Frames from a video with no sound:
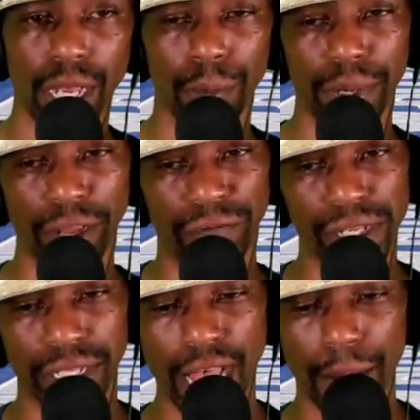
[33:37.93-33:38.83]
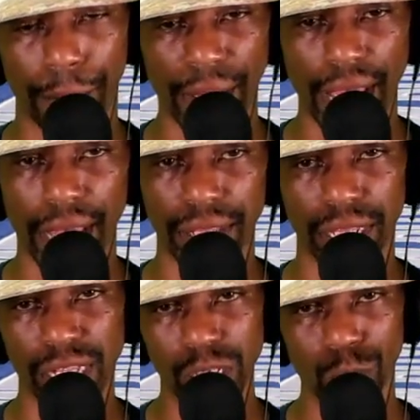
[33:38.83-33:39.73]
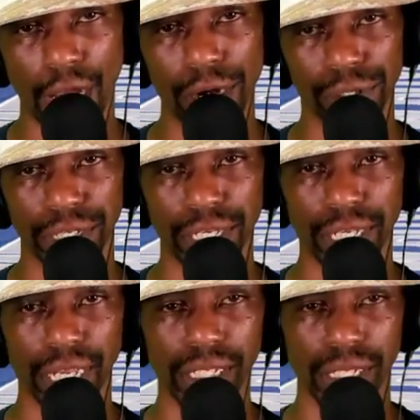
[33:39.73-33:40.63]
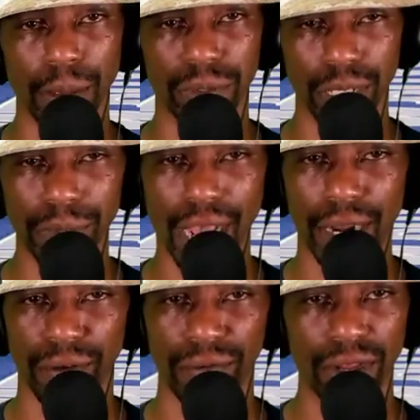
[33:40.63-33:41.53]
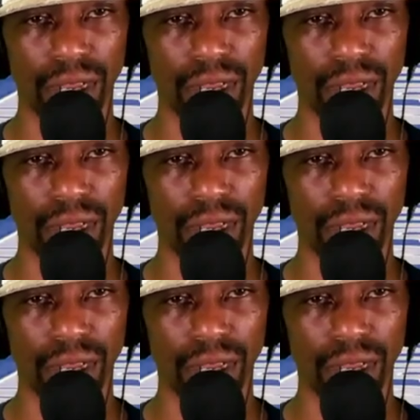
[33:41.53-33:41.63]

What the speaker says: But if it's not bad, then these writers need to get some kind of